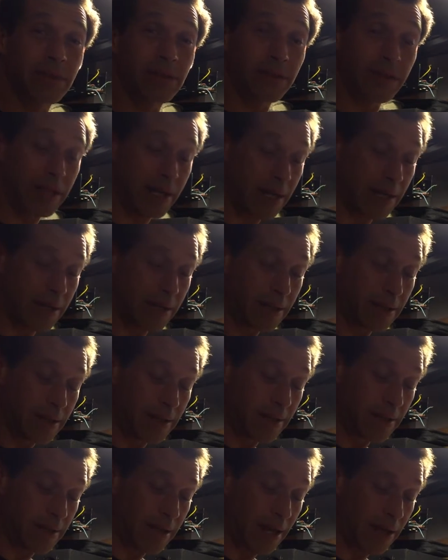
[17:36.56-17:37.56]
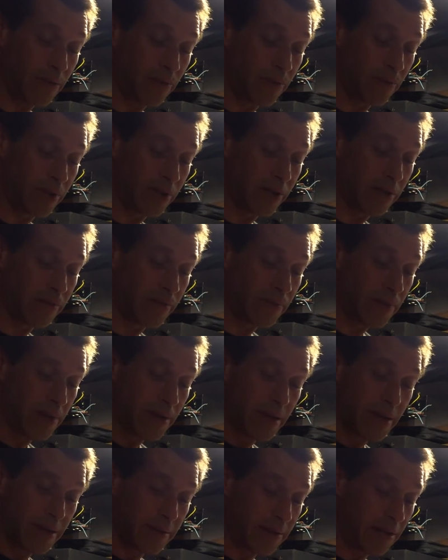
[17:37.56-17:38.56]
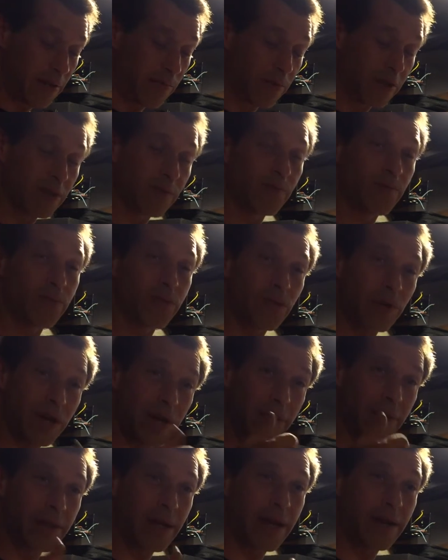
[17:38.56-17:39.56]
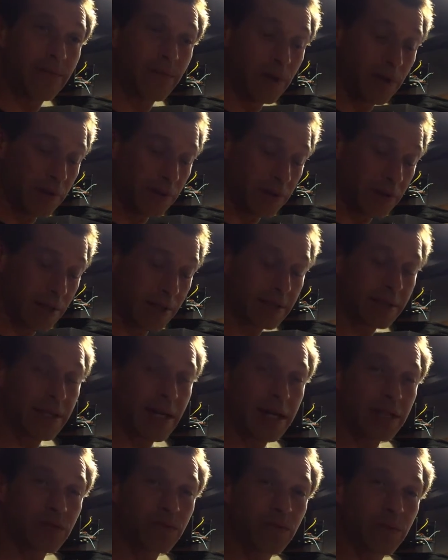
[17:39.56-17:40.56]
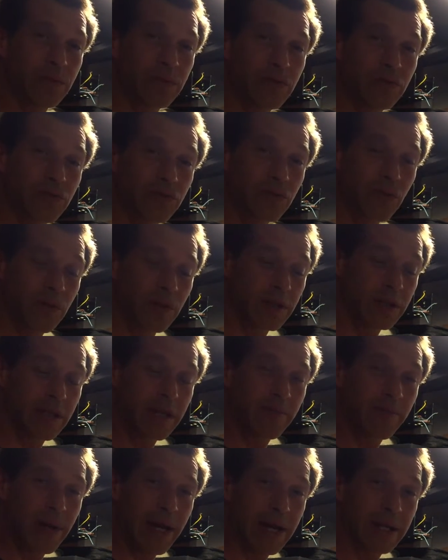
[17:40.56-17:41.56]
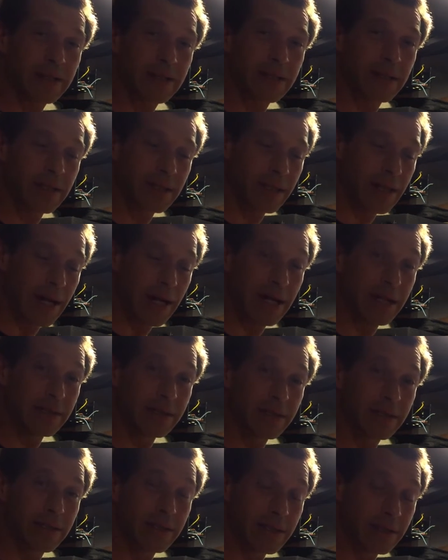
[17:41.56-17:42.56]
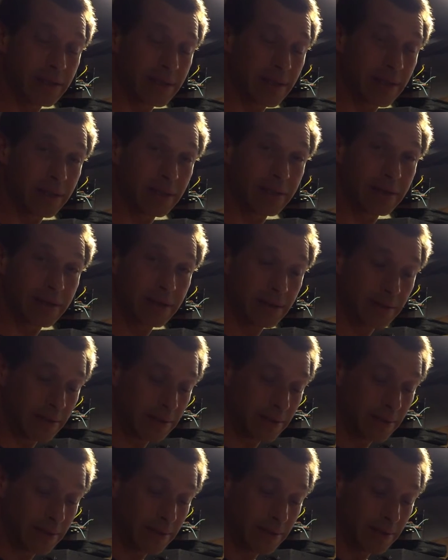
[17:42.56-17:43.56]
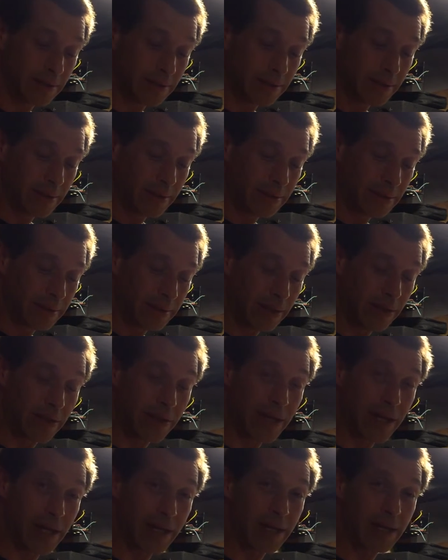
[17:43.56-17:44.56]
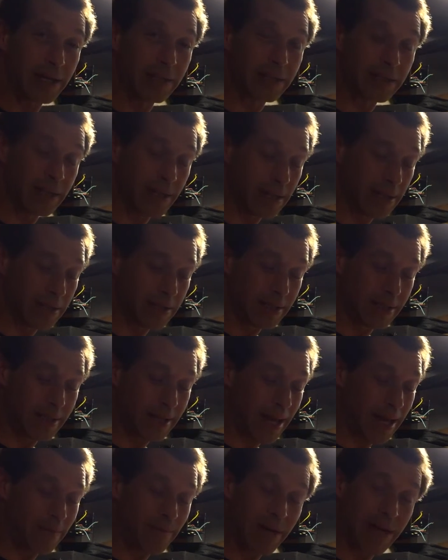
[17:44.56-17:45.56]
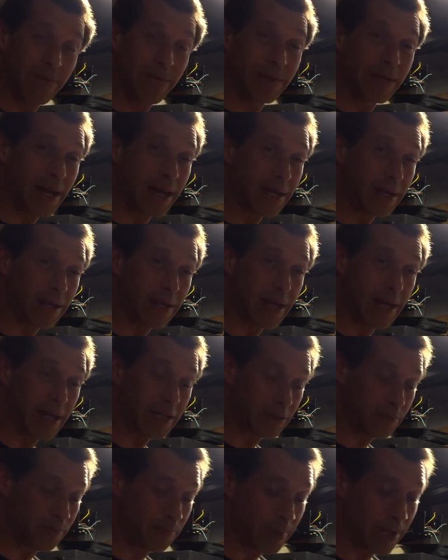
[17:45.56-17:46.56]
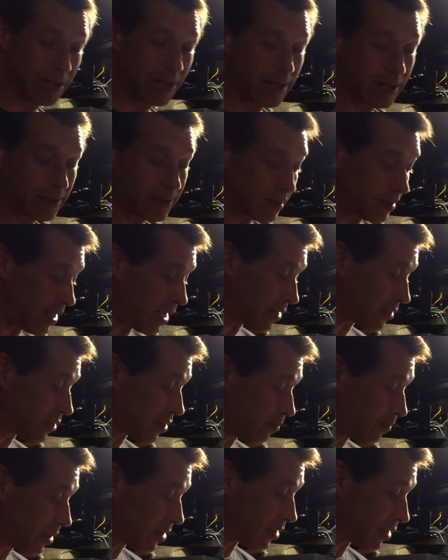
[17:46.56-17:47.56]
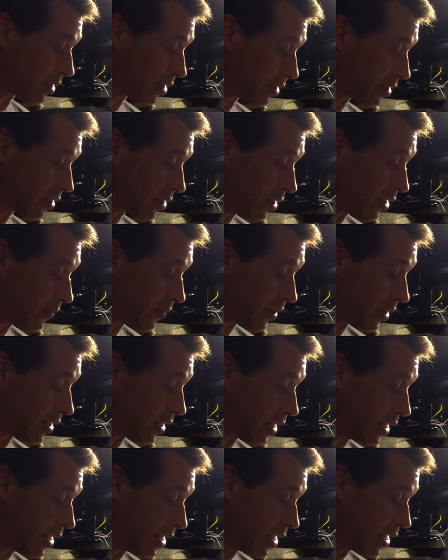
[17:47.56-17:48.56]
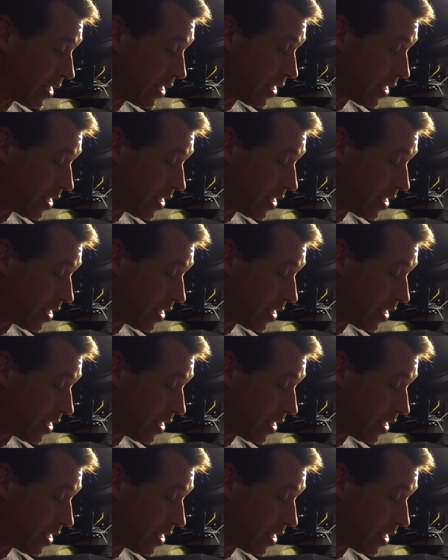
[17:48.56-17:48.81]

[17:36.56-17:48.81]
Okay, that would have brought that that's where the storage capacity lies in these things. Okay, is in that, maybe that last bit. It's not so much it can deliver the